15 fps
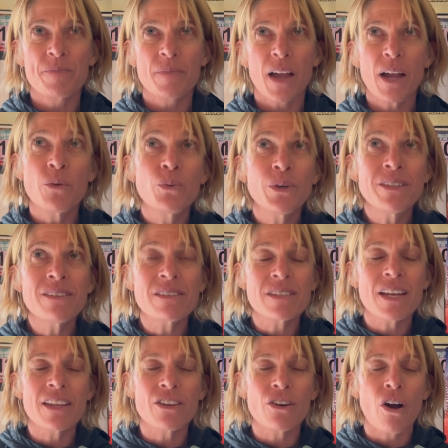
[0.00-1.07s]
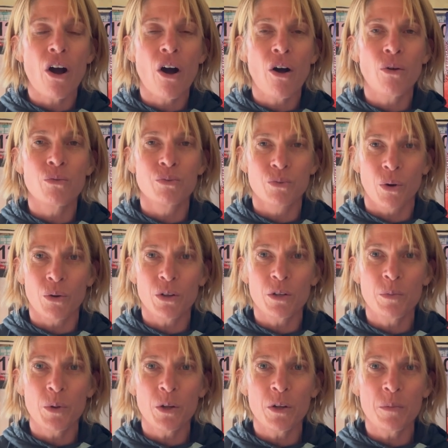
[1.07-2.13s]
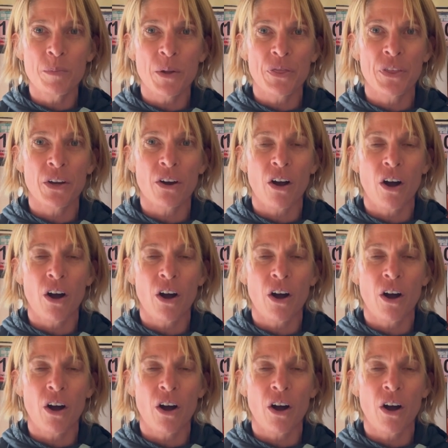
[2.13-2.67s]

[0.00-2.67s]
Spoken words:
I wouldn't say they're all rollable, but they're